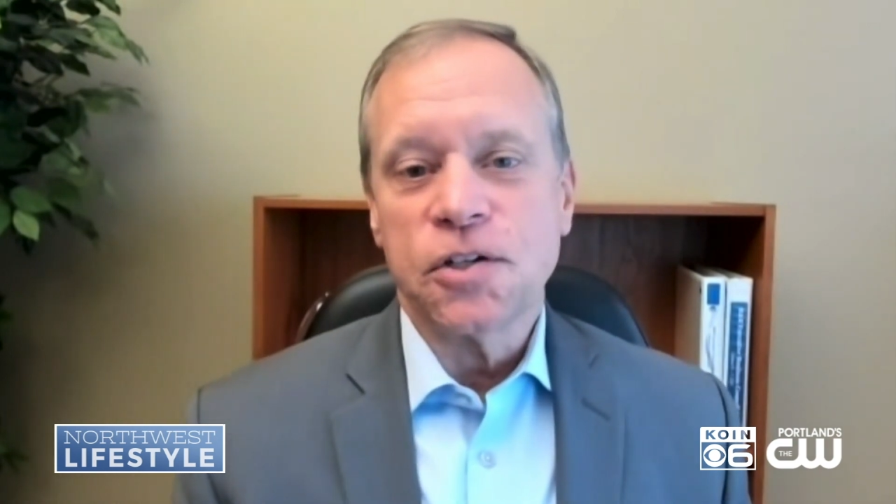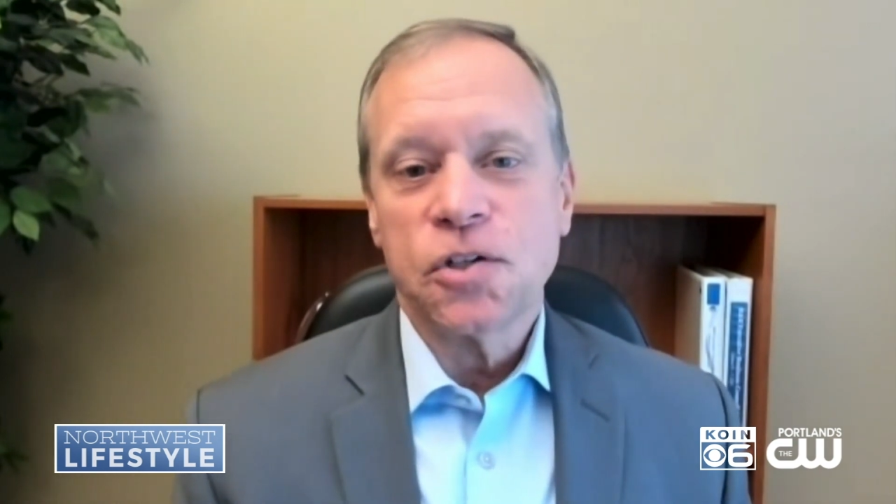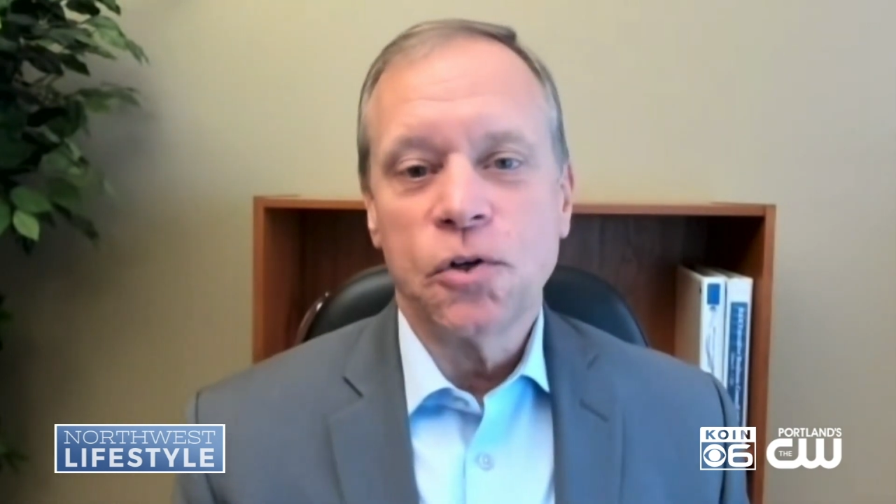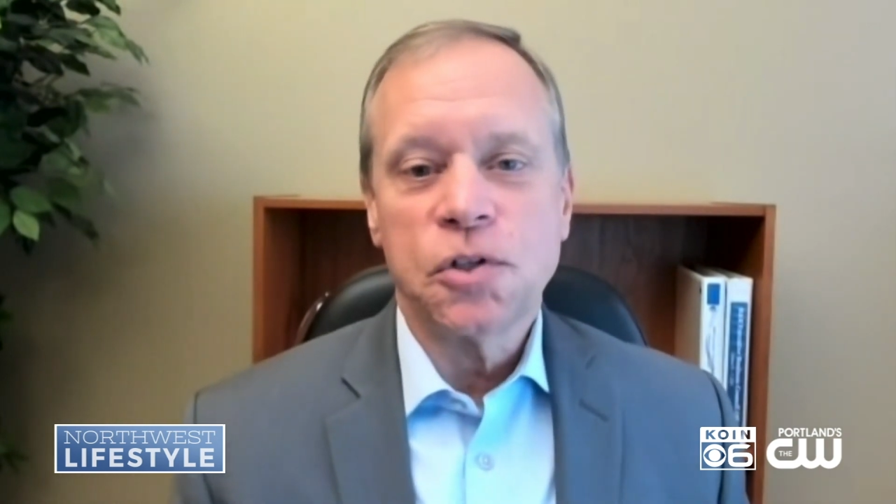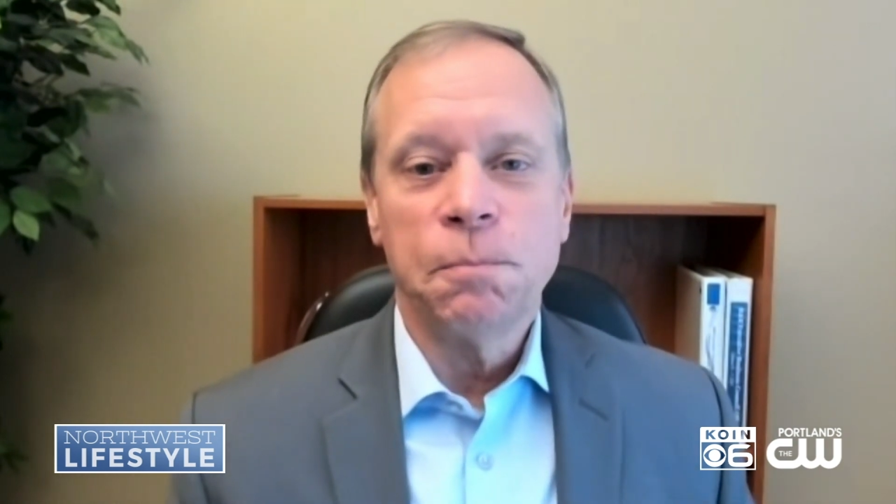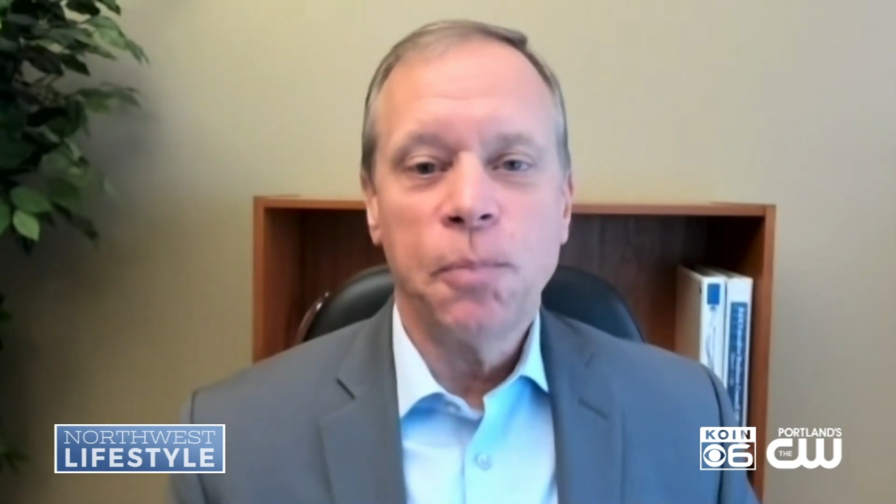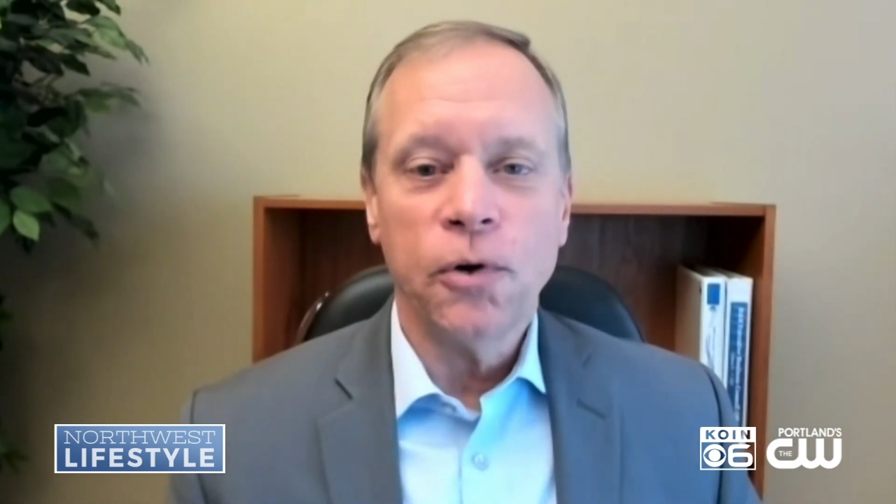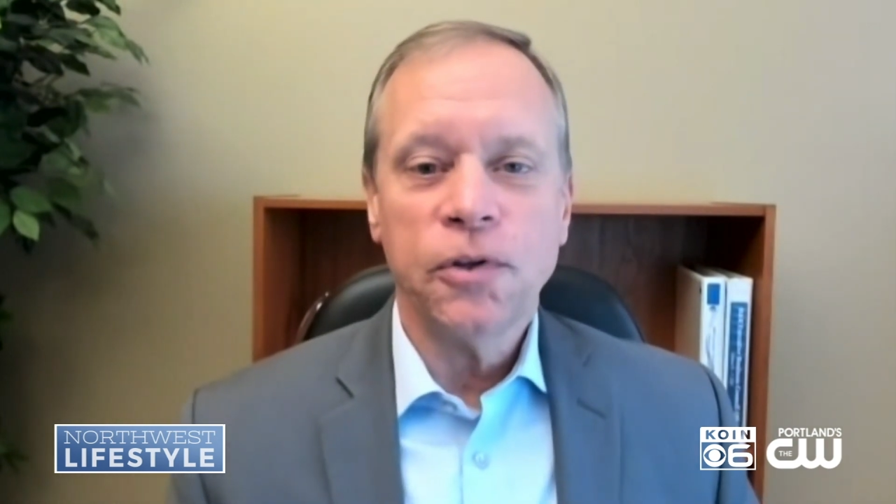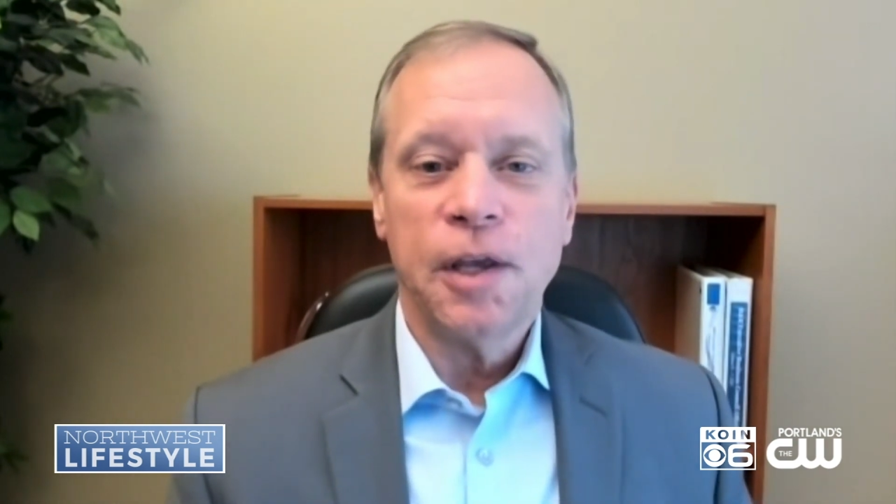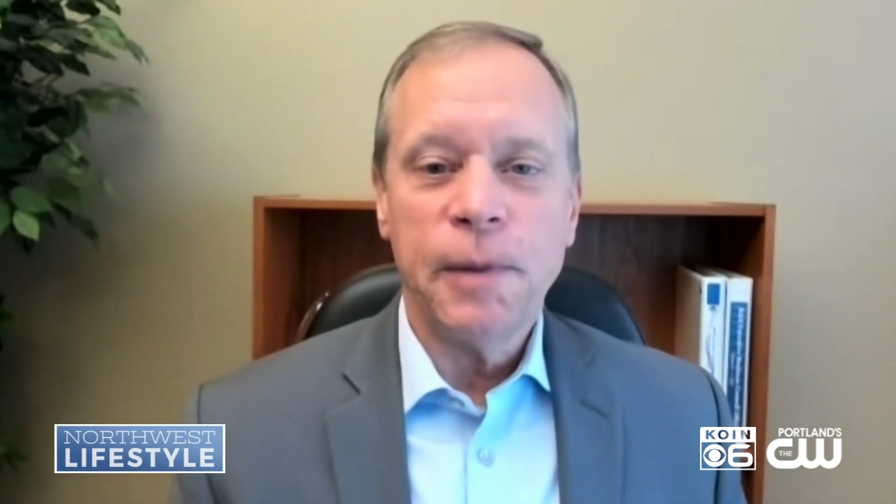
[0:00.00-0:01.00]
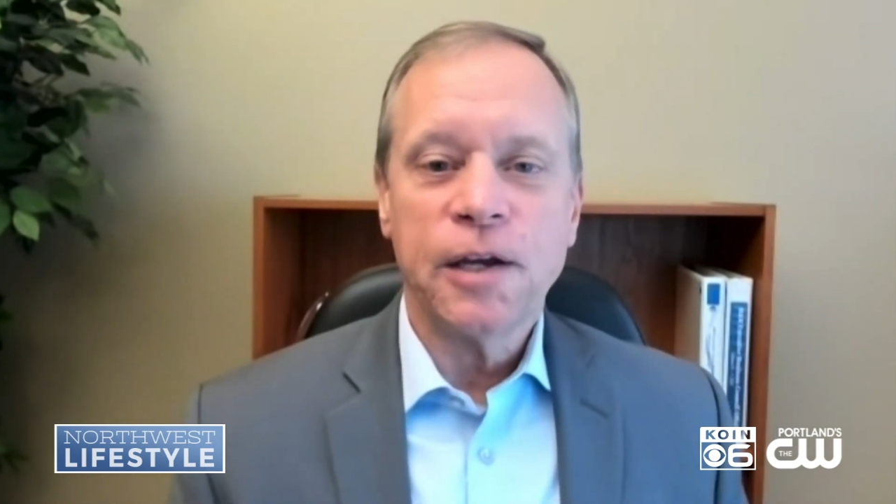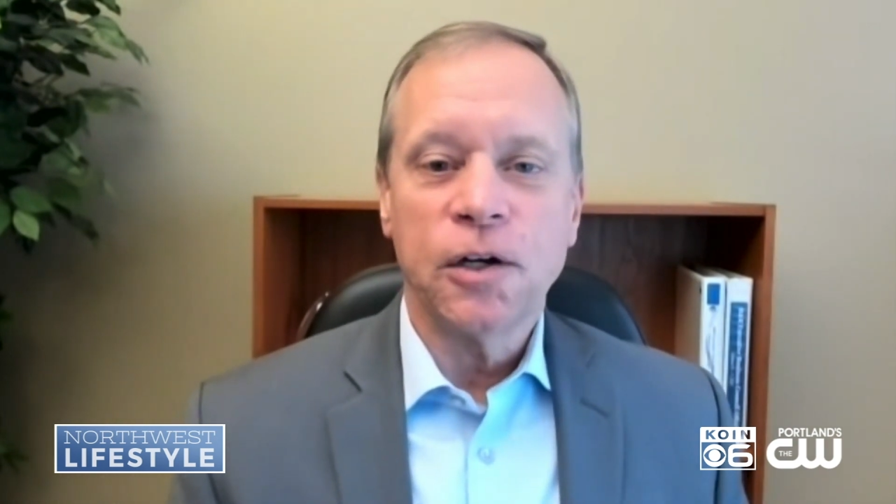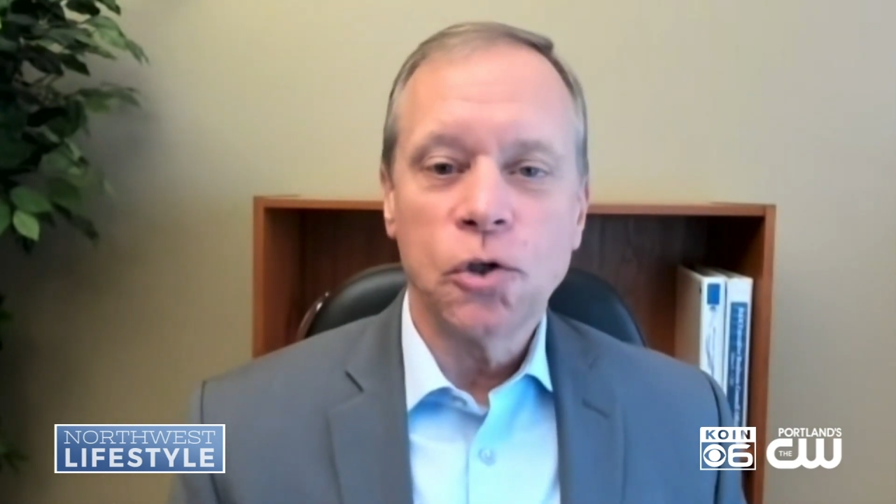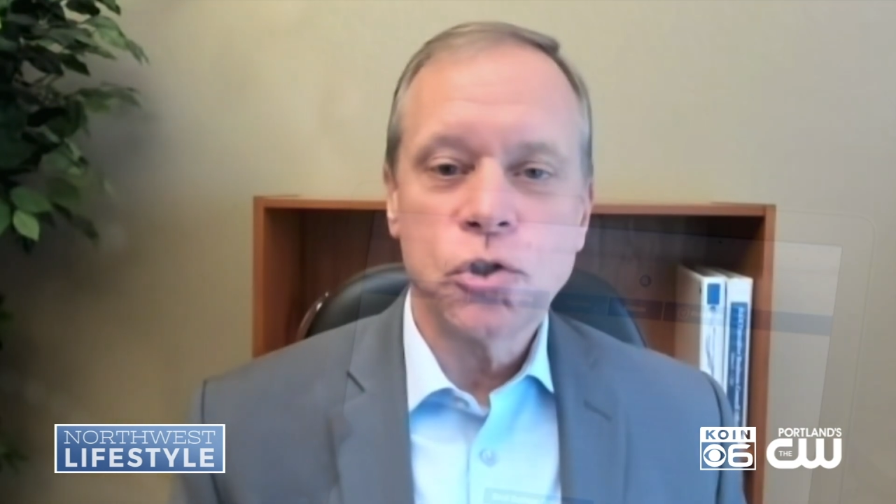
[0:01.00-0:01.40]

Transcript: So it's important they make a good